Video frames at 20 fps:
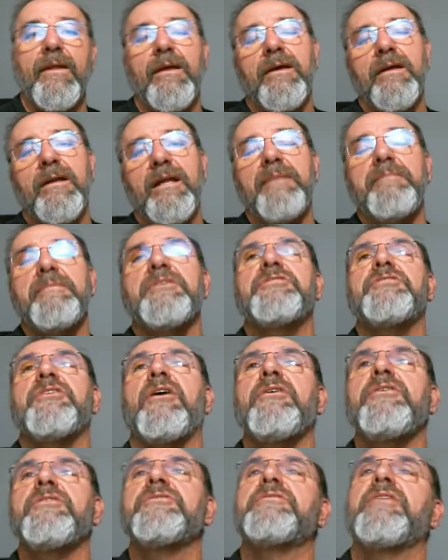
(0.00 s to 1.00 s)
Let me show
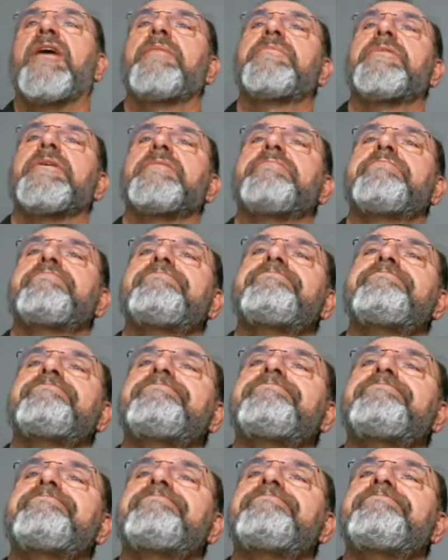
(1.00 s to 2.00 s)
you something.
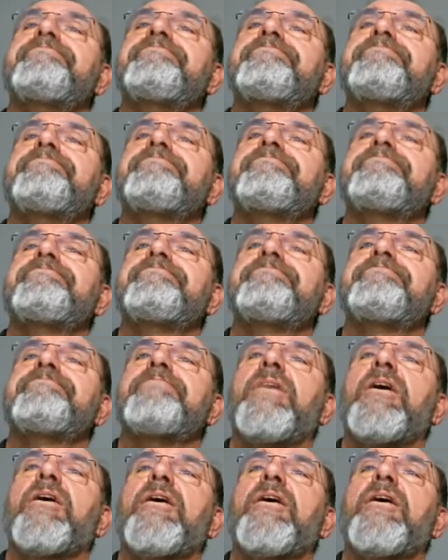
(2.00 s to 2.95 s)
All